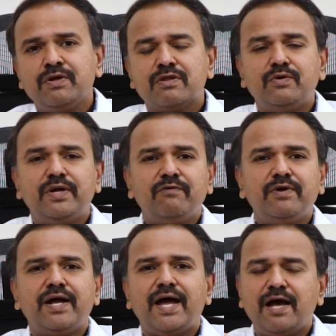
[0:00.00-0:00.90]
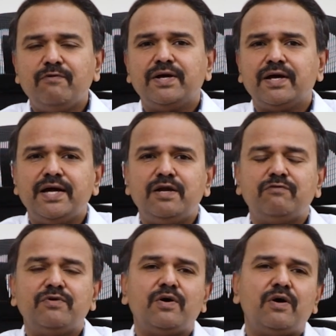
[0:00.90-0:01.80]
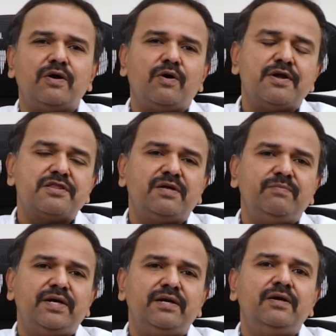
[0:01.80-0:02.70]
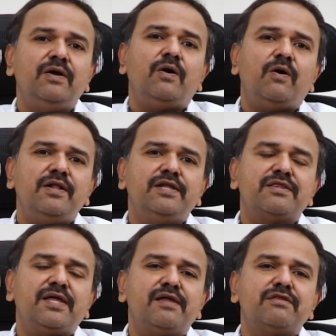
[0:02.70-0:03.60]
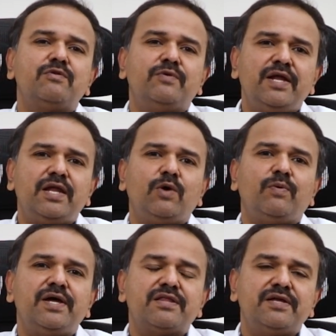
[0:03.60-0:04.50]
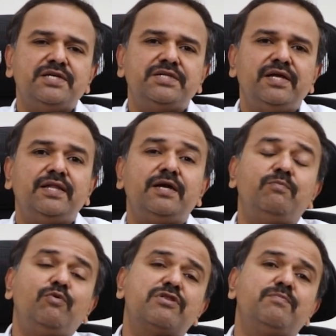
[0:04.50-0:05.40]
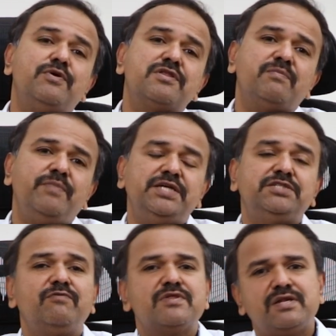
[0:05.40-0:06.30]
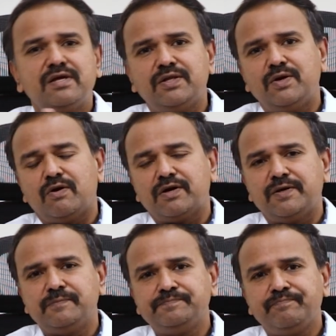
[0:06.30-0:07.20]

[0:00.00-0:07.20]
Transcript: So never have a kind of a concept that all these cases only require surgery. That postpones a patient visiting the doctor.